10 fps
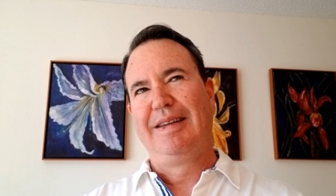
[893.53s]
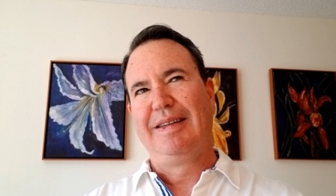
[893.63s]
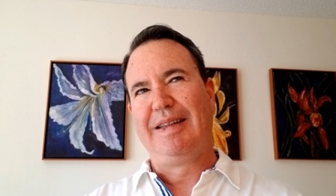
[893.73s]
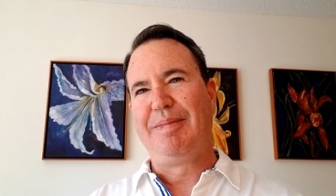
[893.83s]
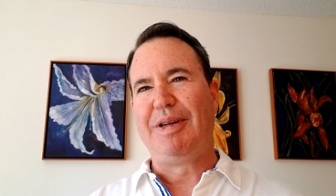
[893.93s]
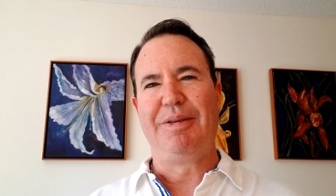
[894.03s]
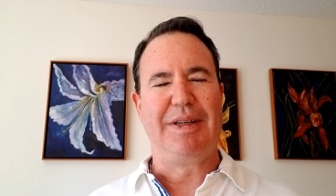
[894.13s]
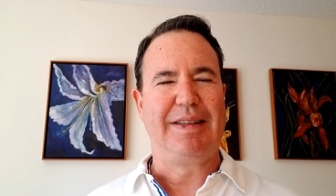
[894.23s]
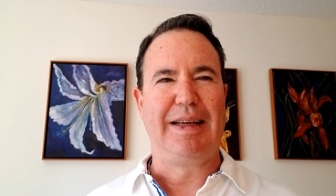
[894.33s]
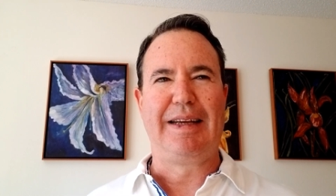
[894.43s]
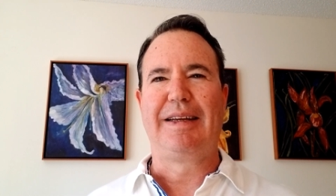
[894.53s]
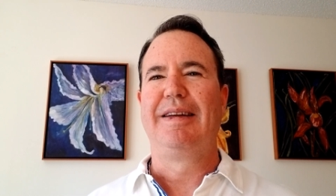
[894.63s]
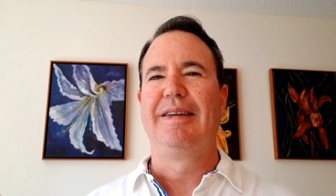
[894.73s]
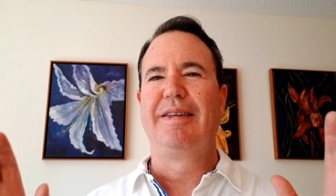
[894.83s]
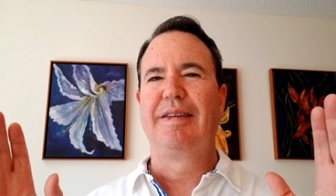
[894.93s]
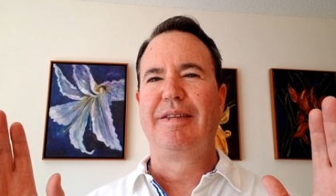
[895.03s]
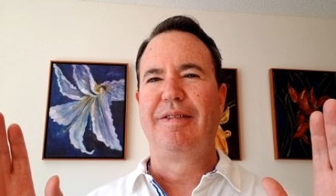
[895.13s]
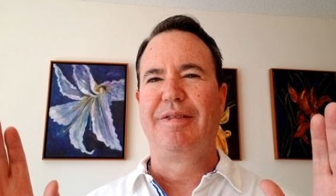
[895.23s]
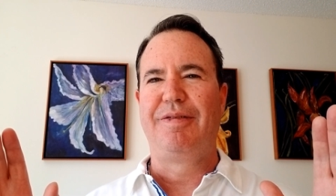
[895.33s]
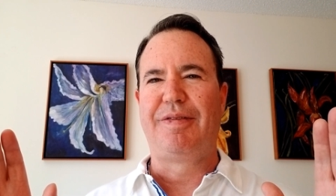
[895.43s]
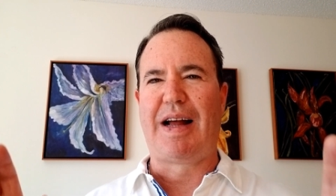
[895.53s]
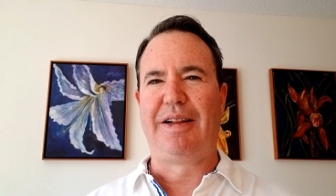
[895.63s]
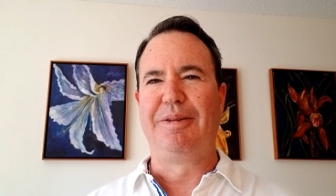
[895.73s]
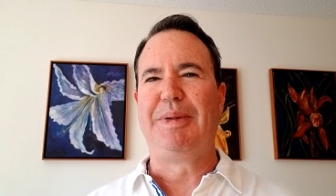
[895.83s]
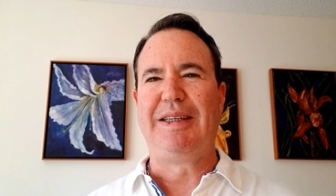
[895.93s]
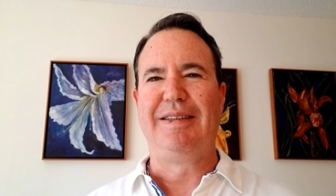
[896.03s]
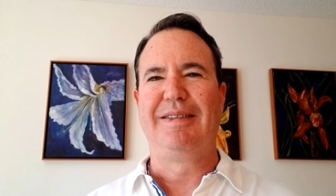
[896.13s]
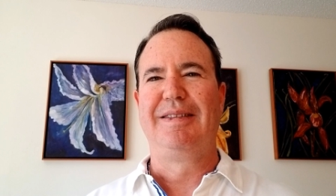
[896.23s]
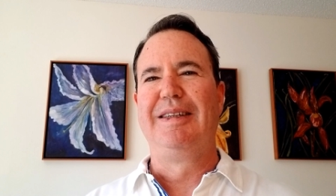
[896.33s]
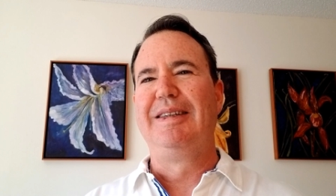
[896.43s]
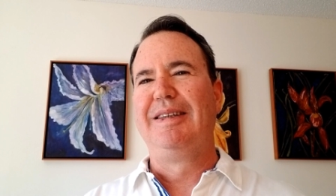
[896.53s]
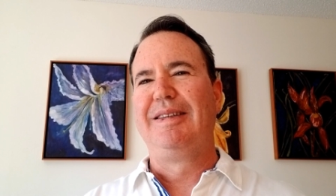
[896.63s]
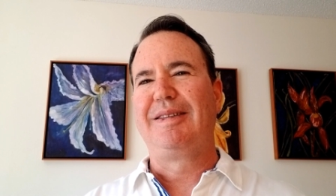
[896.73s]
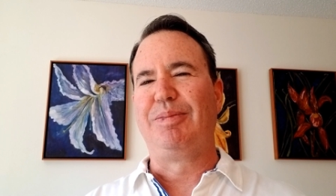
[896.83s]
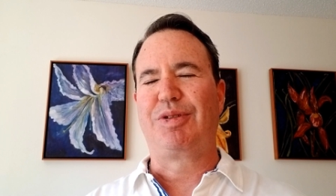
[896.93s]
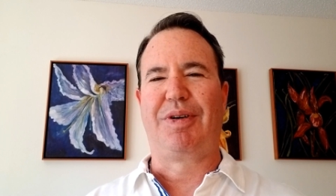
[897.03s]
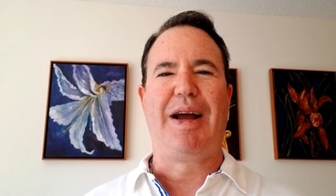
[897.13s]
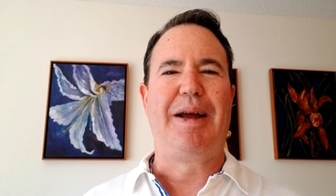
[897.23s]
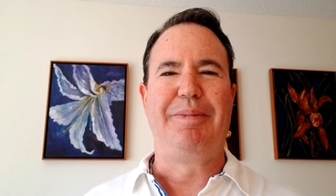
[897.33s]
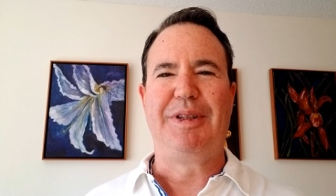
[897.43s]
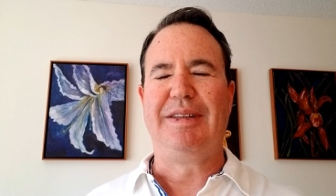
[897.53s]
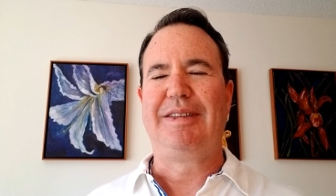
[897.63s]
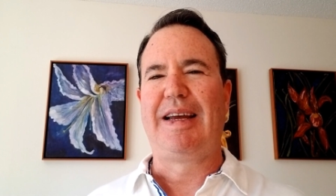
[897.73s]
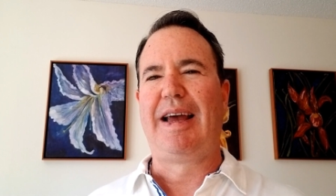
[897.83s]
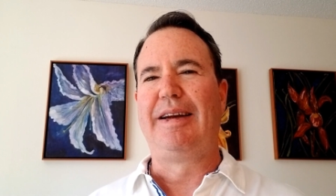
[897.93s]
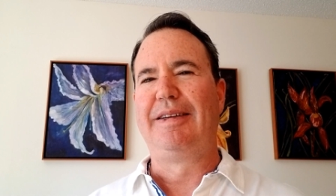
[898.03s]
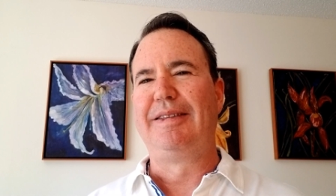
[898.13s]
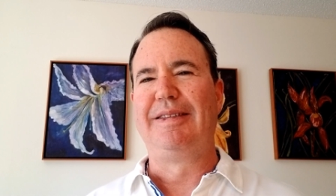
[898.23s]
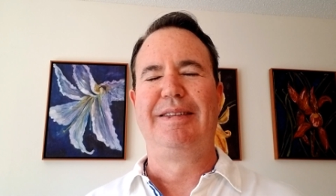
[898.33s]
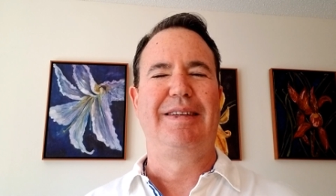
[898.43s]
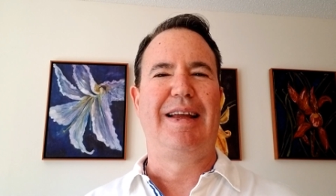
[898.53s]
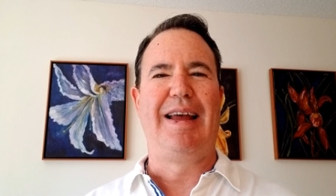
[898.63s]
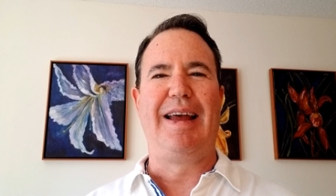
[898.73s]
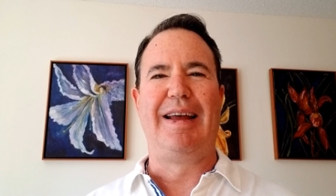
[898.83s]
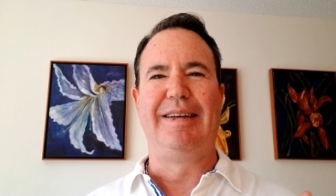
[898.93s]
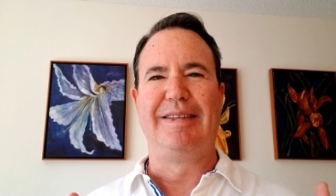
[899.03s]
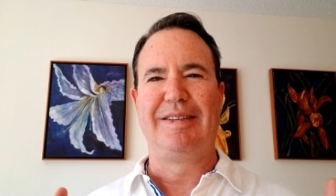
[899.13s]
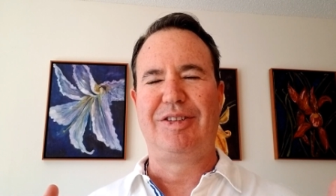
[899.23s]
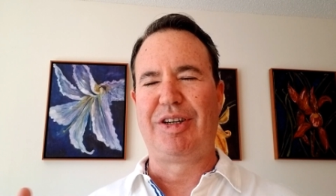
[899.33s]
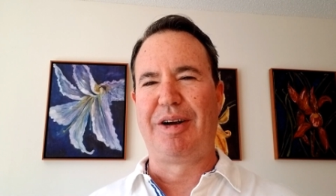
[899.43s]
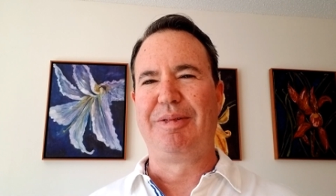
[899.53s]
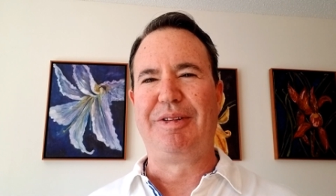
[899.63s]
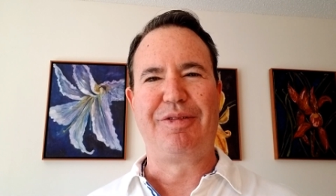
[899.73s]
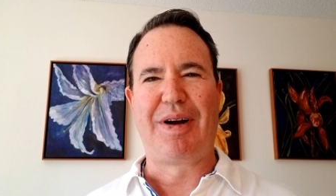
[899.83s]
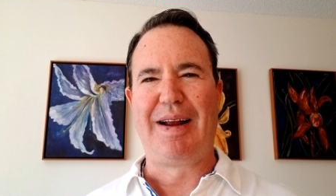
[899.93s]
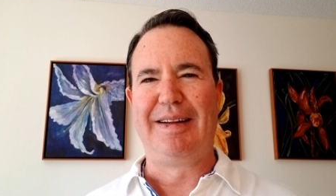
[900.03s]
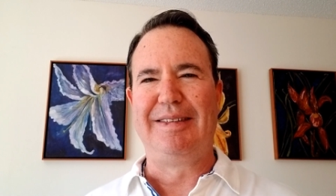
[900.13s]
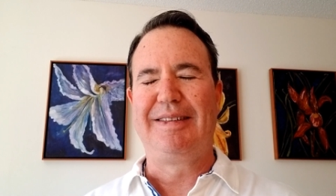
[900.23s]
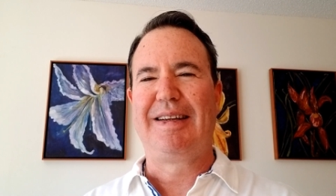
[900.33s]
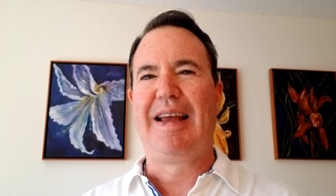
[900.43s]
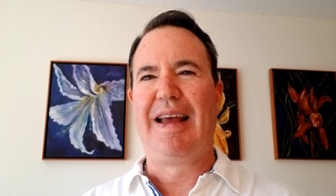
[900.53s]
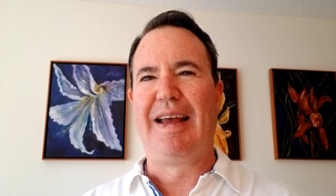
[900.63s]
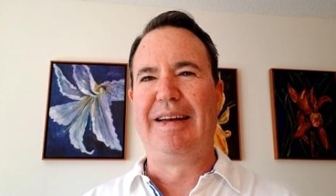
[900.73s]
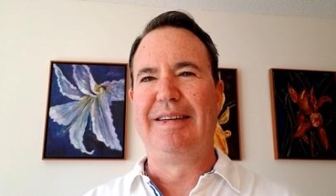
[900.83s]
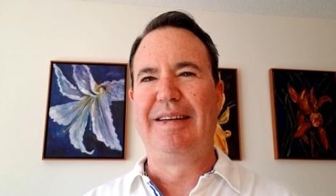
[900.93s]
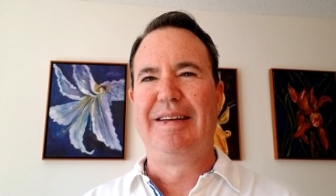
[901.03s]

Let me know what you think. Follow me. Subscribe to the channel and share it with your friends and